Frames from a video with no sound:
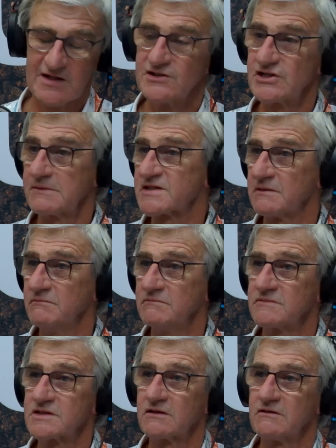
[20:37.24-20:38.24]
gypsum
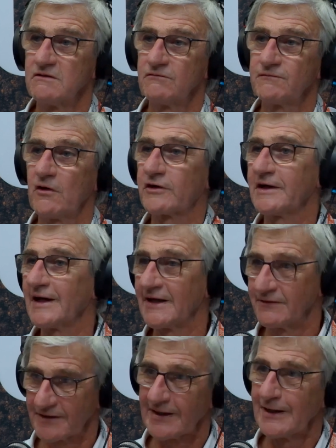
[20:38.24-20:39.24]
to
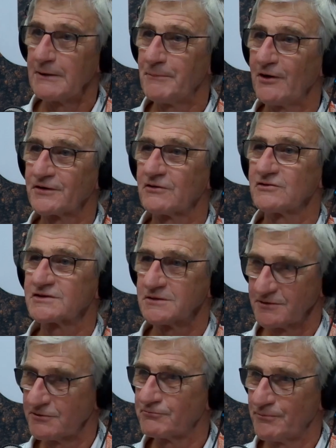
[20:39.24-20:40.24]
flocculate the clay particles
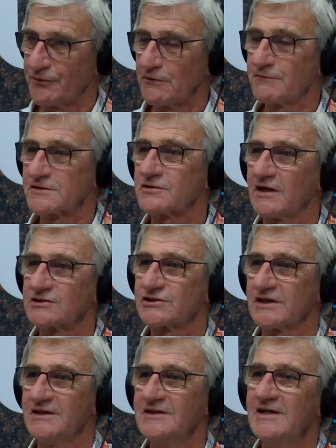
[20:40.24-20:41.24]
to improve the
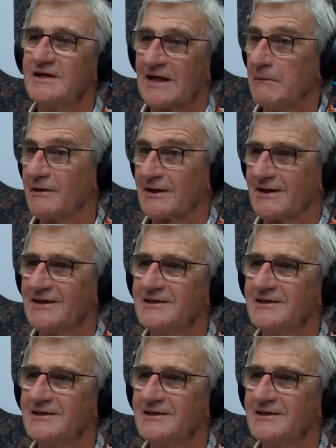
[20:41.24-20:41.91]
structure chemically.